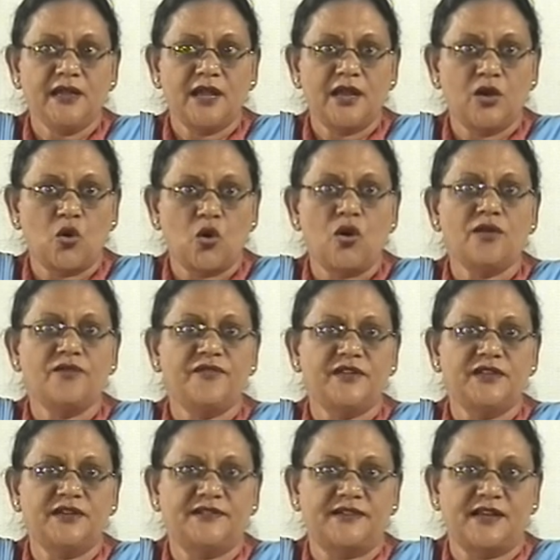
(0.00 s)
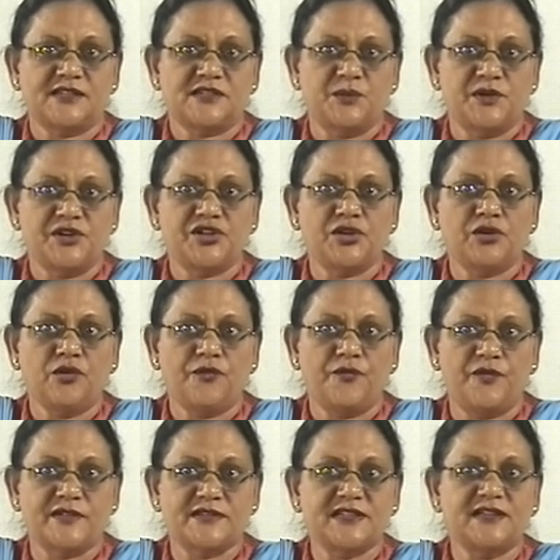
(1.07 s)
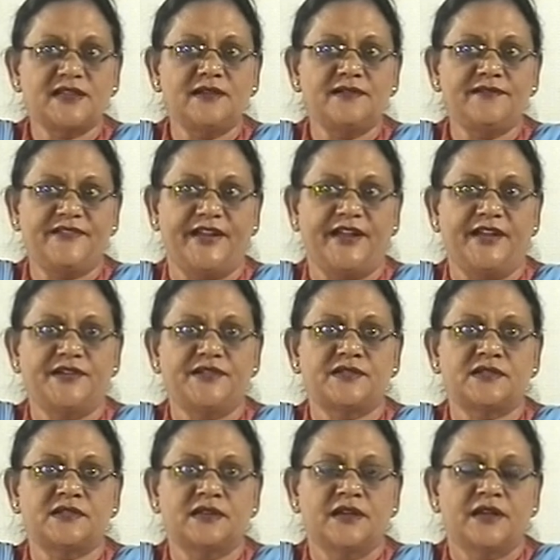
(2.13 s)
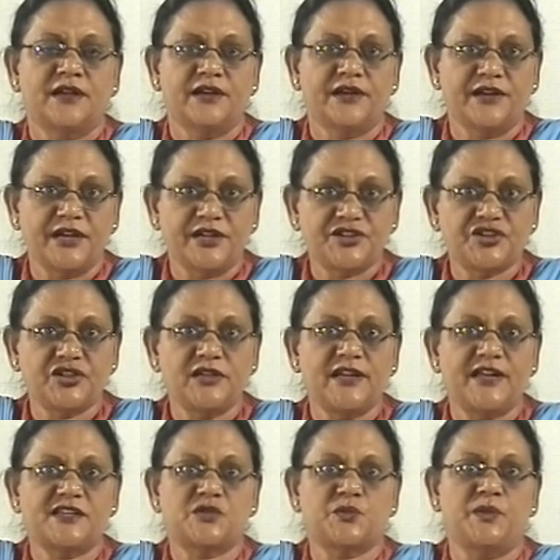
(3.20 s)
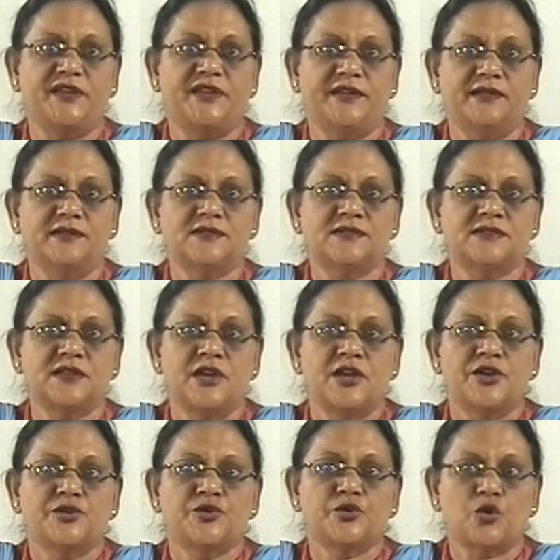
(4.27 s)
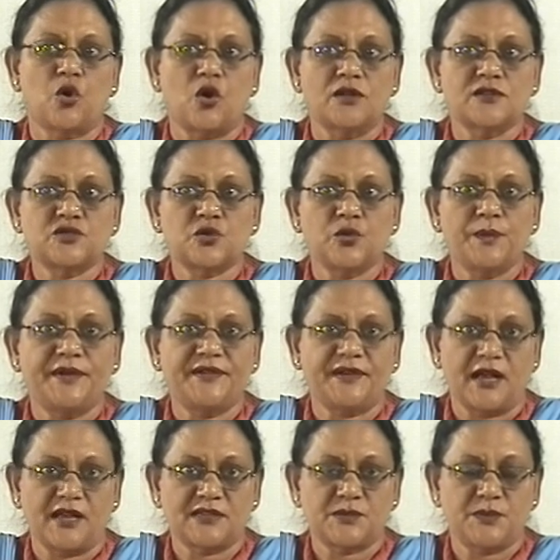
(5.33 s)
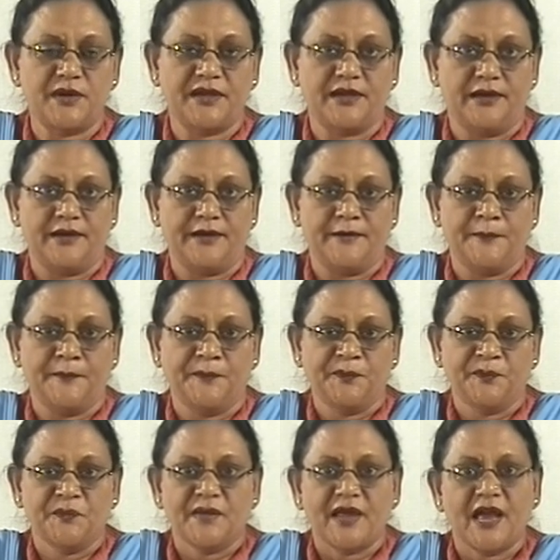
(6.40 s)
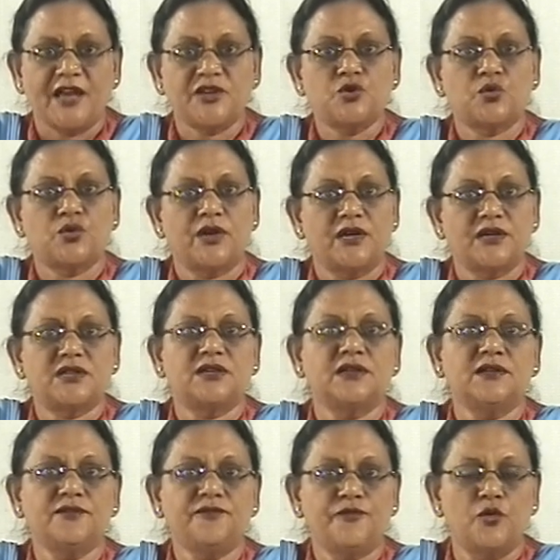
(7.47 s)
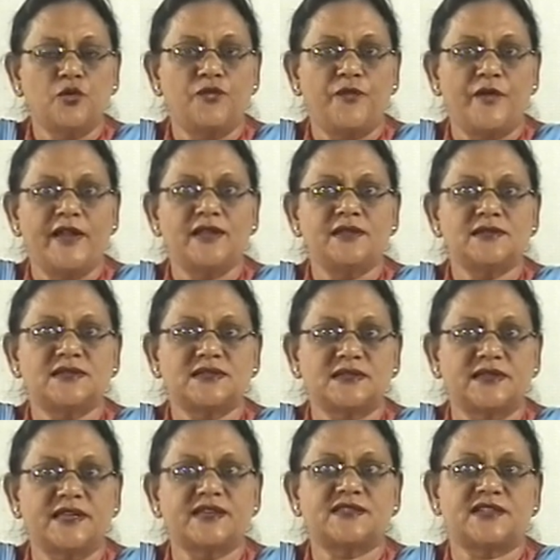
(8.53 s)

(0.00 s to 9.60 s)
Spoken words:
along with the transmission of physical traits, racial experience should also be transmitted. Education fulfills this